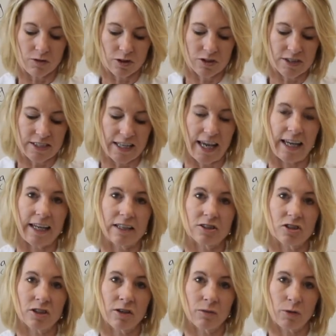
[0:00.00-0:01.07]
your
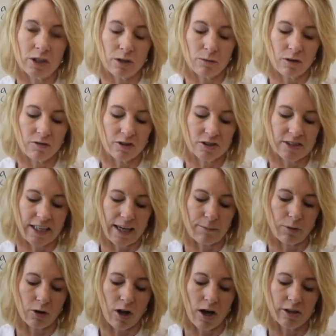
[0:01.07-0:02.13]

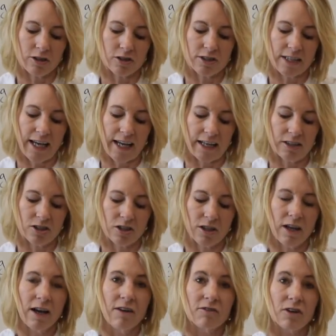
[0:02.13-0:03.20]
sample on your stage
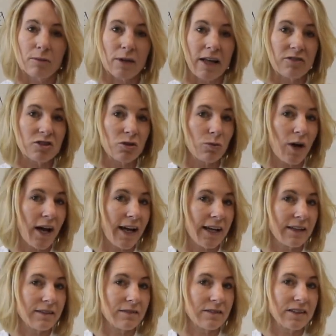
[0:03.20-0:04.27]
from left to
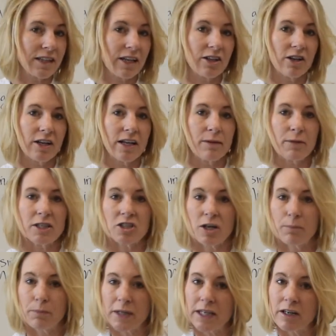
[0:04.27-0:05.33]
right, that your image
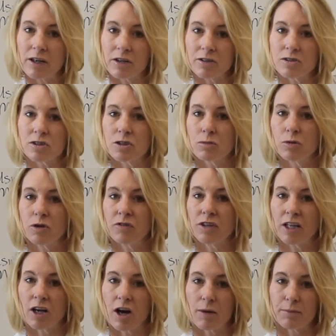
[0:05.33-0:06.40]
appears to move in
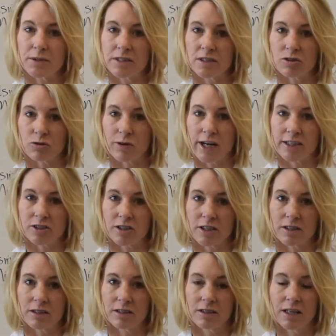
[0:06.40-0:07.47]
the opposite direction.